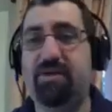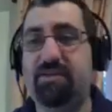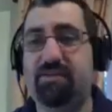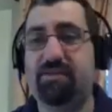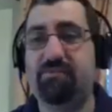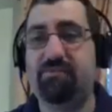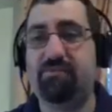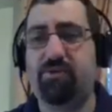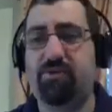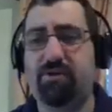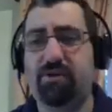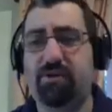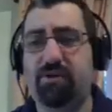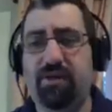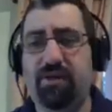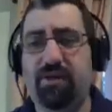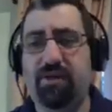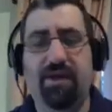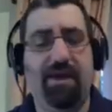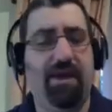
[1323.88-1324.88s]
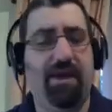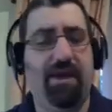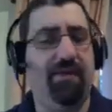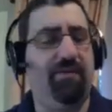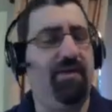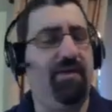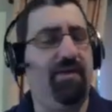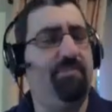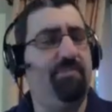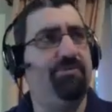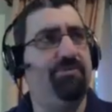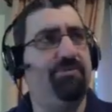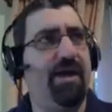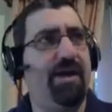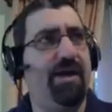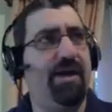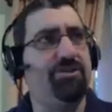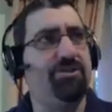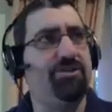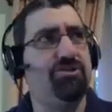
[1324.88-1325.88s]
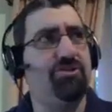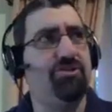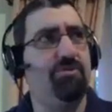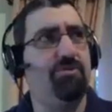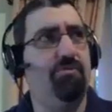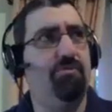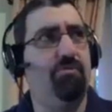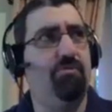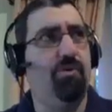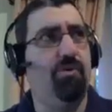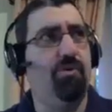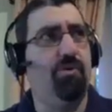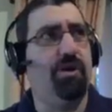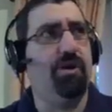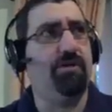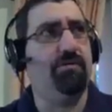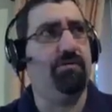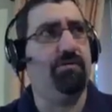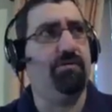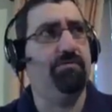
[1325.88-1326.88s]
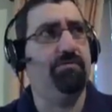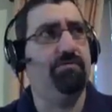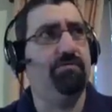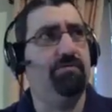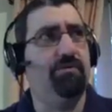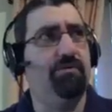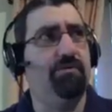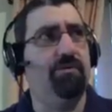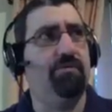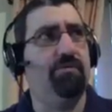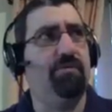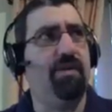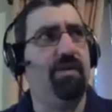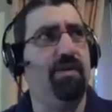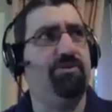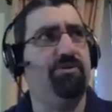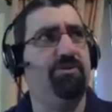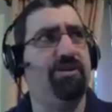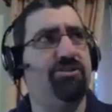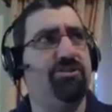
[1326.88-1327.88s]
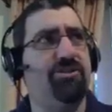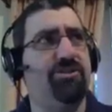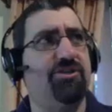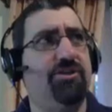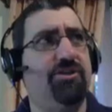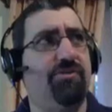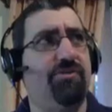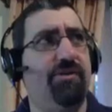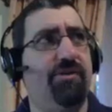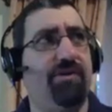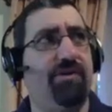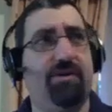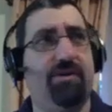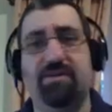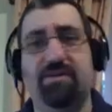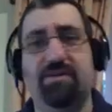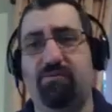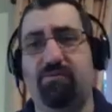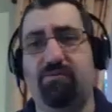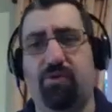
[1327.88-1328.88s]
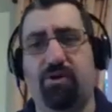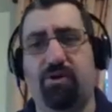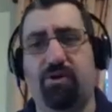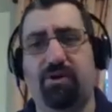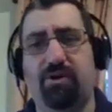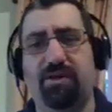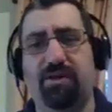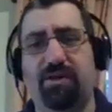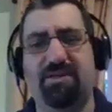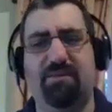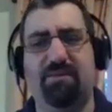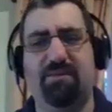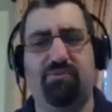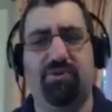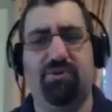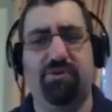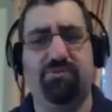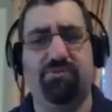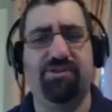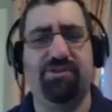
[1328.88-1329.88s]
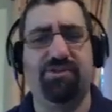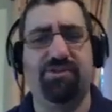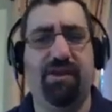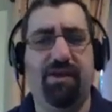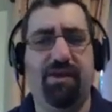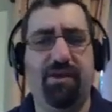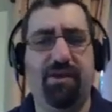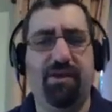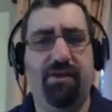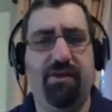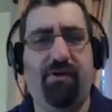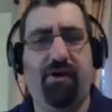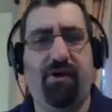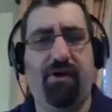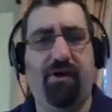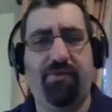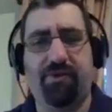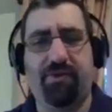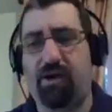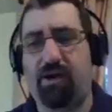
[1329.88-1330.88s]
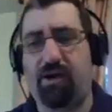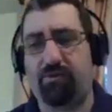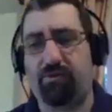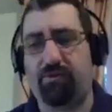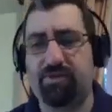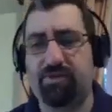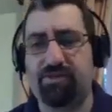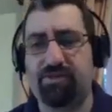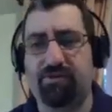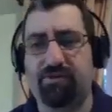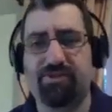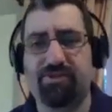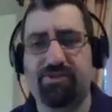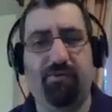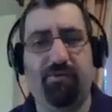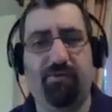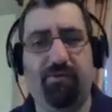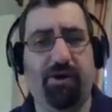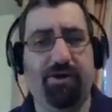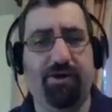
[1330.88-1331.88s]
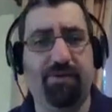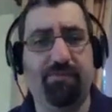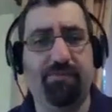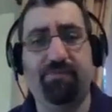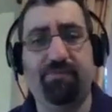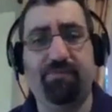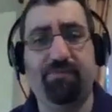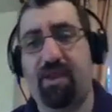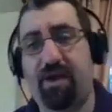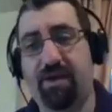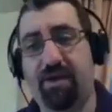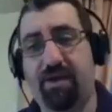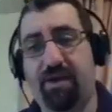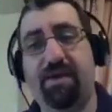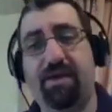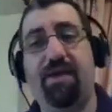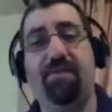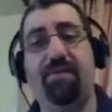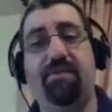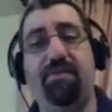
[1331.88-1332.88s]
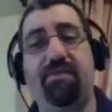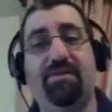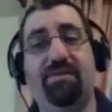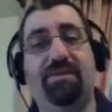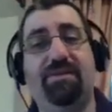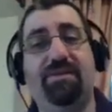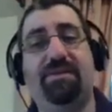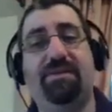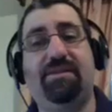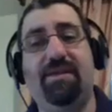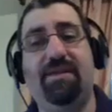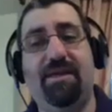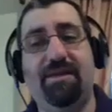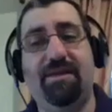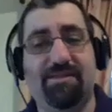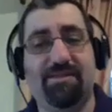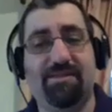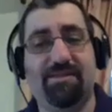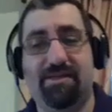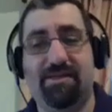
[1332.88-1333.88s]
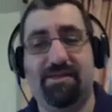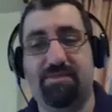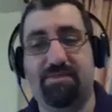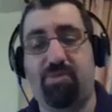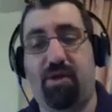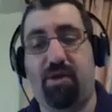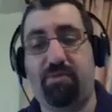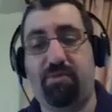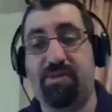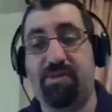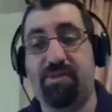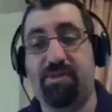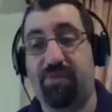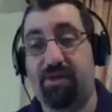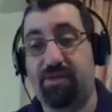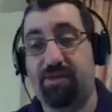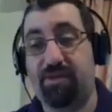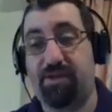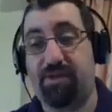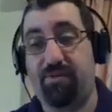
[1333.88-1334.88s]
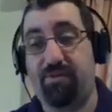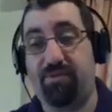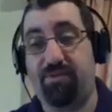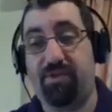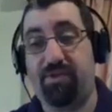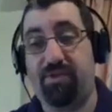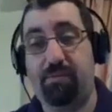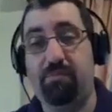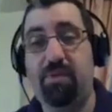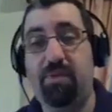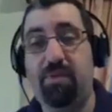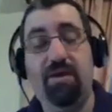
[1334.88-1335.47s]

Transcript: didn't work, and label-warning, or label-danger, I think, didn't work. It didn't produce the color results that I wanted. Again, it's probably something inside the theme.